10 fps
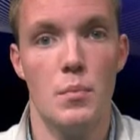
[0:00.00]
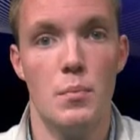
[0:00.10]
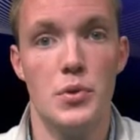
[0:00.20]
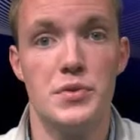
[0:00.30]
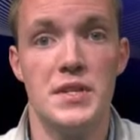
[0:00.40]

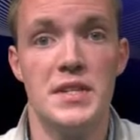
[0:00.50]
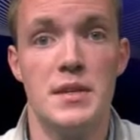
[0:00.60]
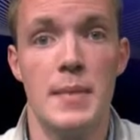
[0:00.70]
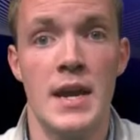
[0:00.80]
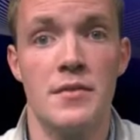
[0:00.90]
Boosting
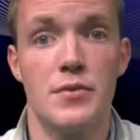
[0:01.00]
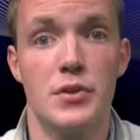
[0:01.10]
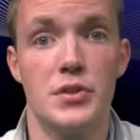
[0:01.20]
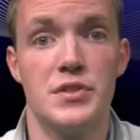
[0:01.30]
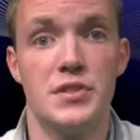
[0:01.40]
demand for
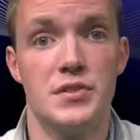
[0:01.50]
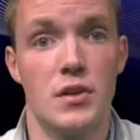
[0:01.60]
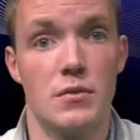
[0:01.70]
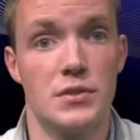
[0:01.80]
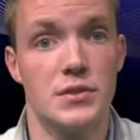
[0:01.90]
goods and
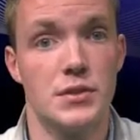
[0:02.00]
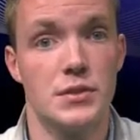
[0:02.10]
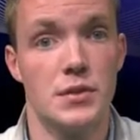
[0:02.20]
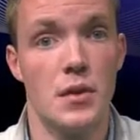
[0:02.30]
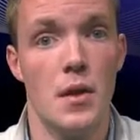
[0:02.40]

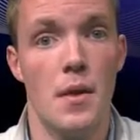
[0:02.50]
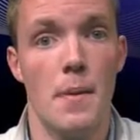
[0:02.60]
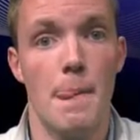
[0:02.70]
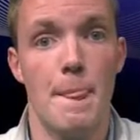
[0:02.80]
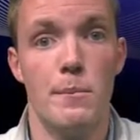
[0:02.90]
services.
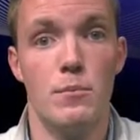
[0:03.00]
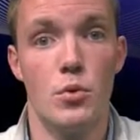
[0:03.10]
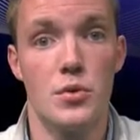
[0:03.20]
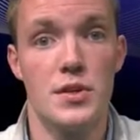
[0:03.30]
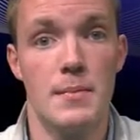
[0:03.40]

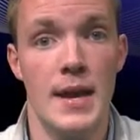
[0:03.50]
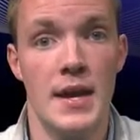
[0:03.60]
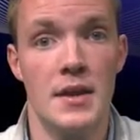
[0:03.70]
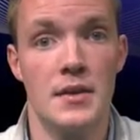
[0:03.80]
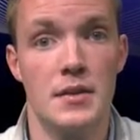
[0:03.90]
More
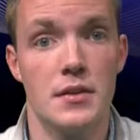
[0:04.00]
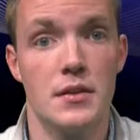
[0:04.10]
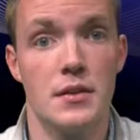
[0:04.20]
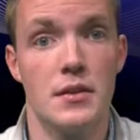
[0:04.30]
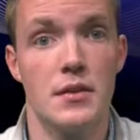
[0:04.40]
demand.
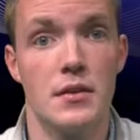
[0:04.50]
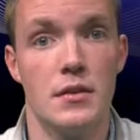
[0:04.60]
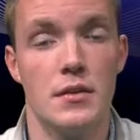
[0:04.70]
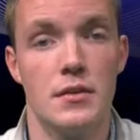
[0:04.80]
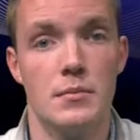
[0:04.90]

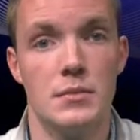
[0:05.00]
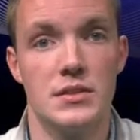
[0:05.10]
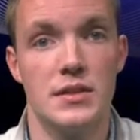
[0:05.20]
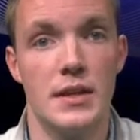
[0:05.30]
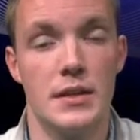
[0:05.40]

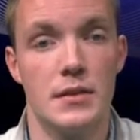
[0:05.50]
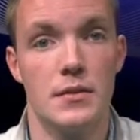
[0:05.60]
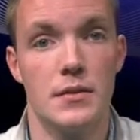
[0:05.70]
Mistake.